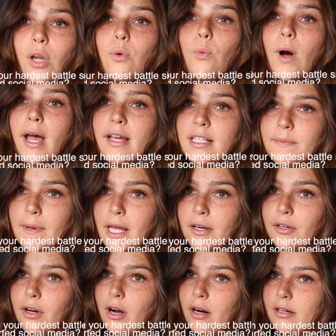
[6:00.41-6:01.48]
What has
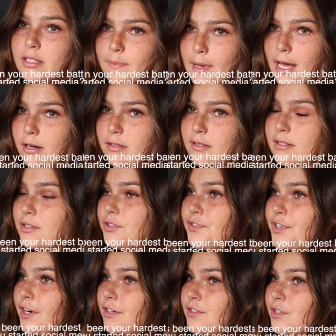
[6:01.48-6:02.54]
been your hardest battle since you
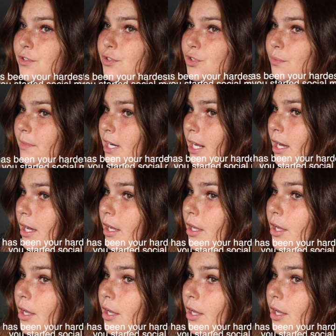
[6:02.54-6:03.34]
started social media?